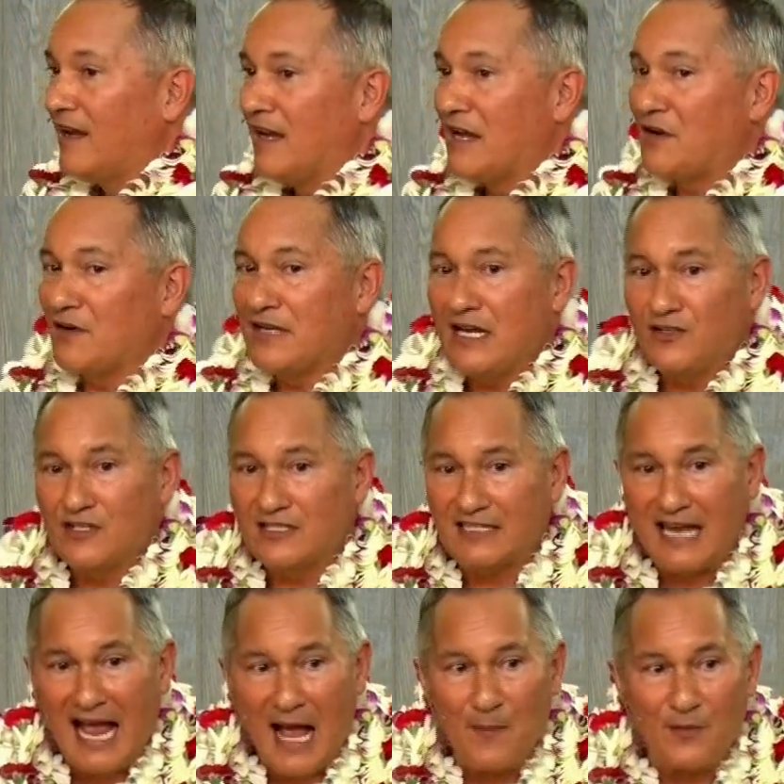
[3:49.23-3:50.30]
in our nation's
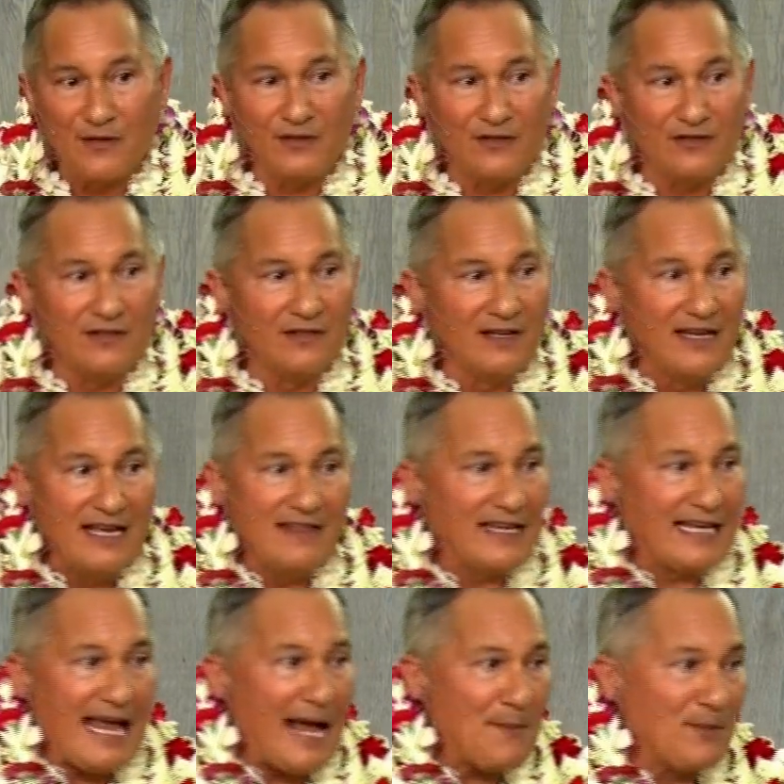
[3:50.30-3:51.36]
capital, in the
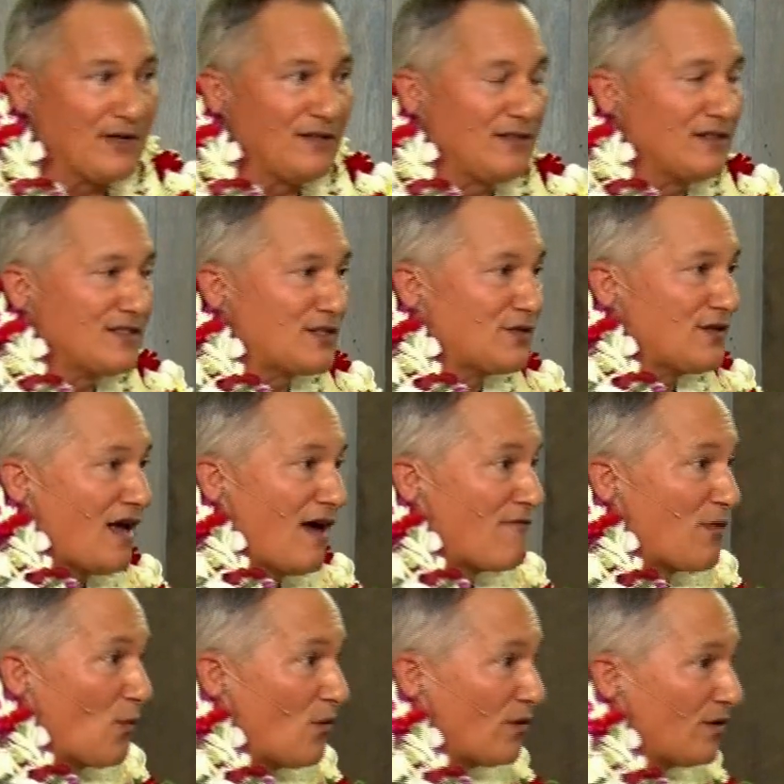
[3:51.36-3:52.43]
capitals of
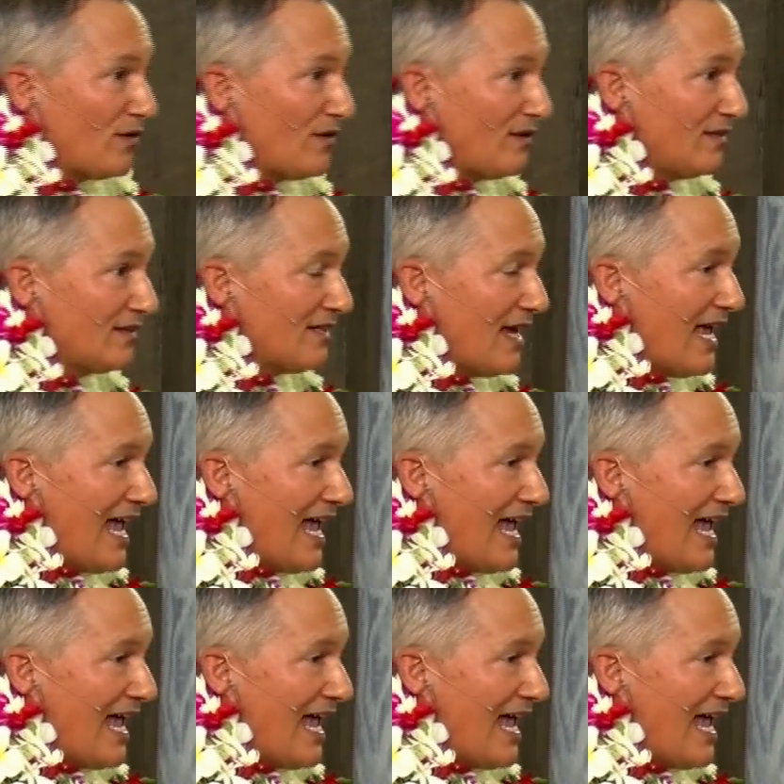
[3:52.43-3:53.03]
the world,